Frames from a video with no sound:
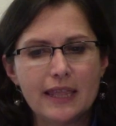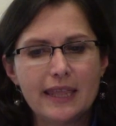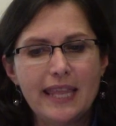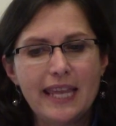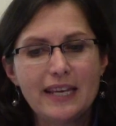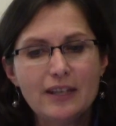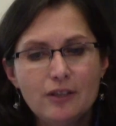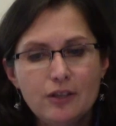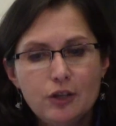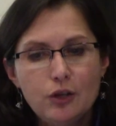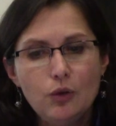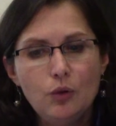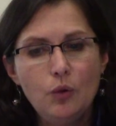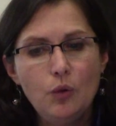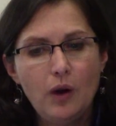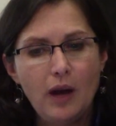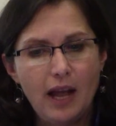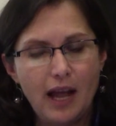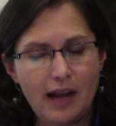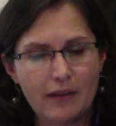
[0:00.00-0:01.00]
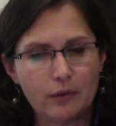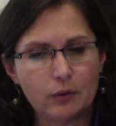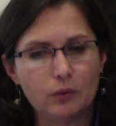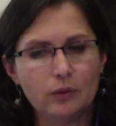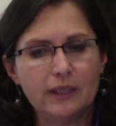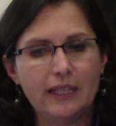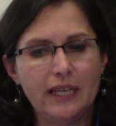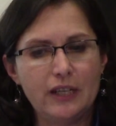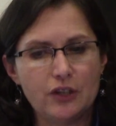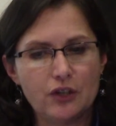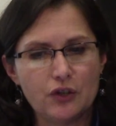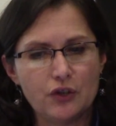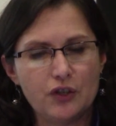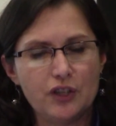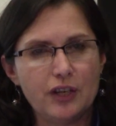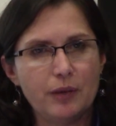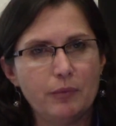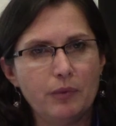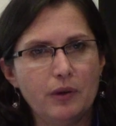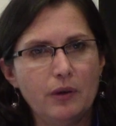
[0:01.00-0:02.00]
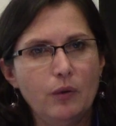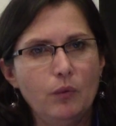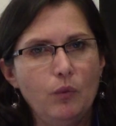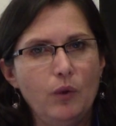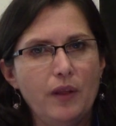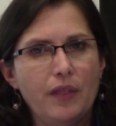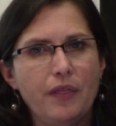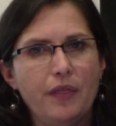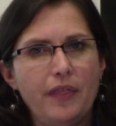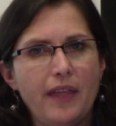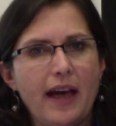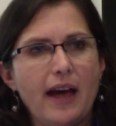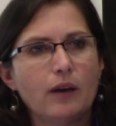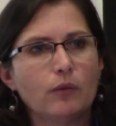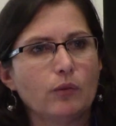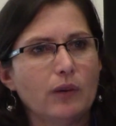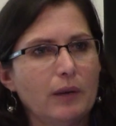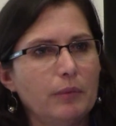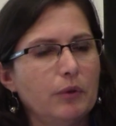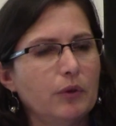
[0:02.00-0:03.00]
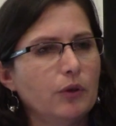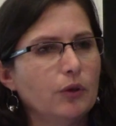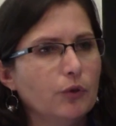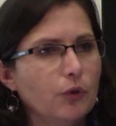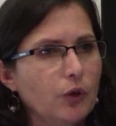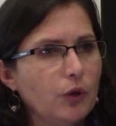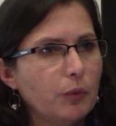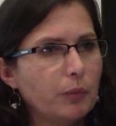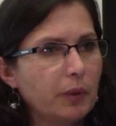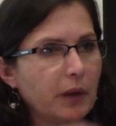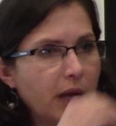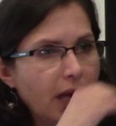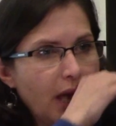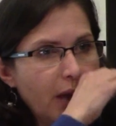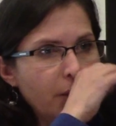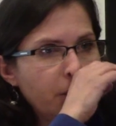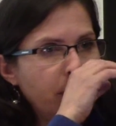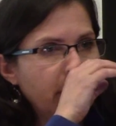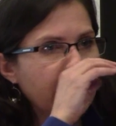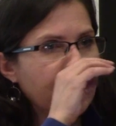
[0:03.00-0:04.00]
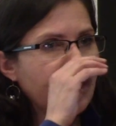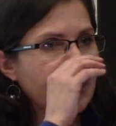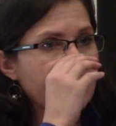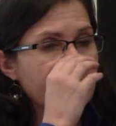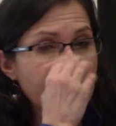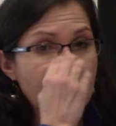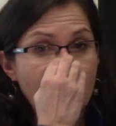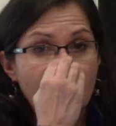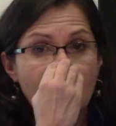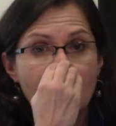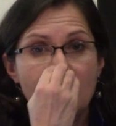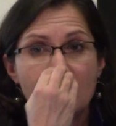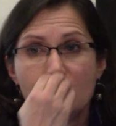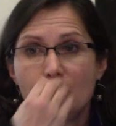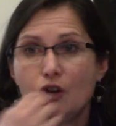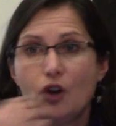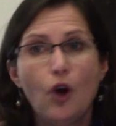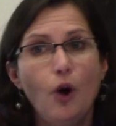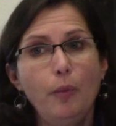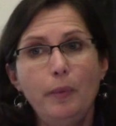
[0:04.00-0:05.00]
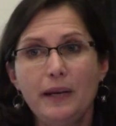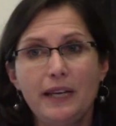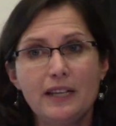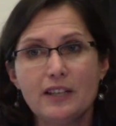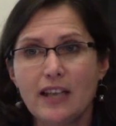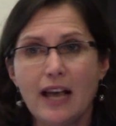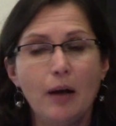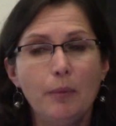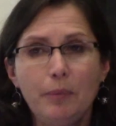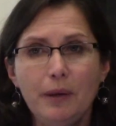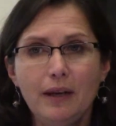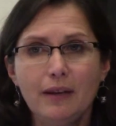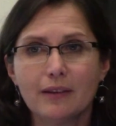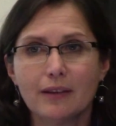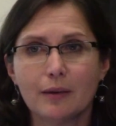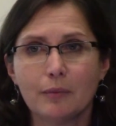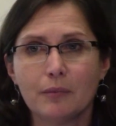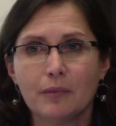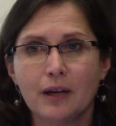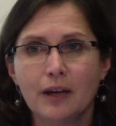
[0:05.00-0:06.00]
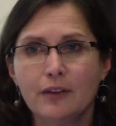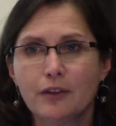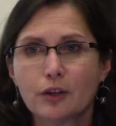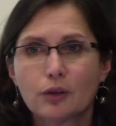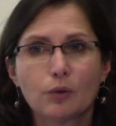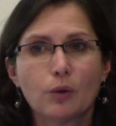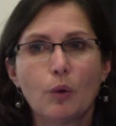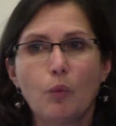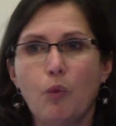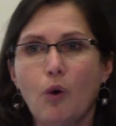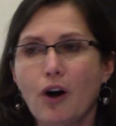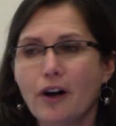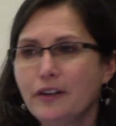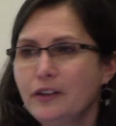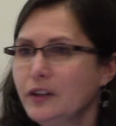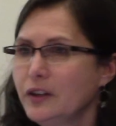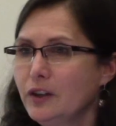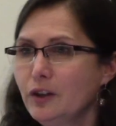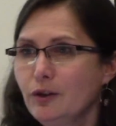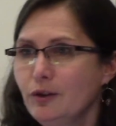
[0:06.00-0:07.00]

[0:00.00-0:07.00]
They do have a relationship with that rebel group because nobody's helping them. They're Rwandan